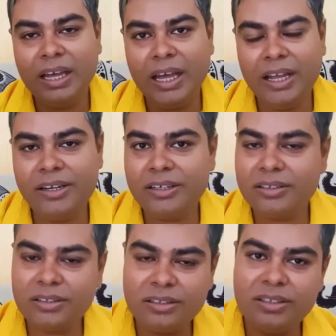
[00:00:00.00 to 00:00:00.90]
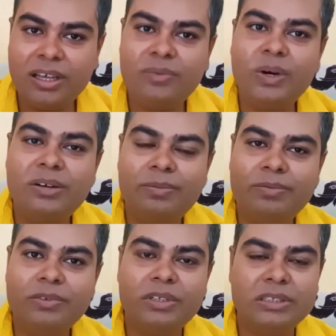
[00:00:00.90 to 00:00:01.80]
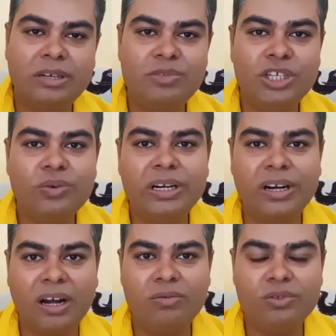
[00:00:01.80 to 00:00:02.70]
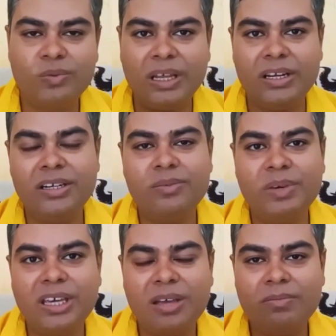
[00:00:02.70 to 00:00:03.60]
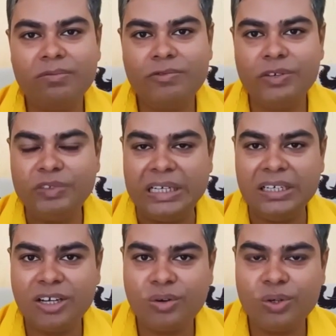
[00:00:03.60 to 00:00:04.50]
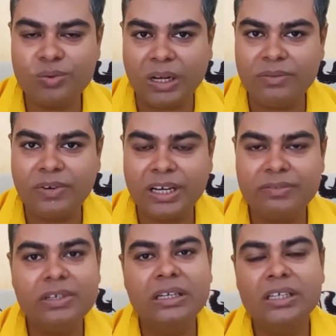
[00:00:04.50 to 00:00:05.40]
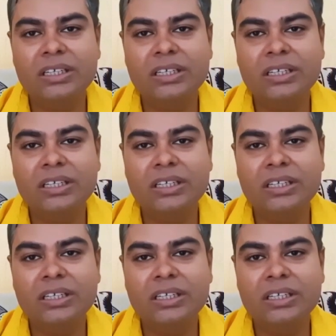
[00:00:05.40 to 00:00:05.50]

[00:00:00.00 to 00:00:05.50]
And there were subsequent rounds wherein it became 15 crores, 1 5,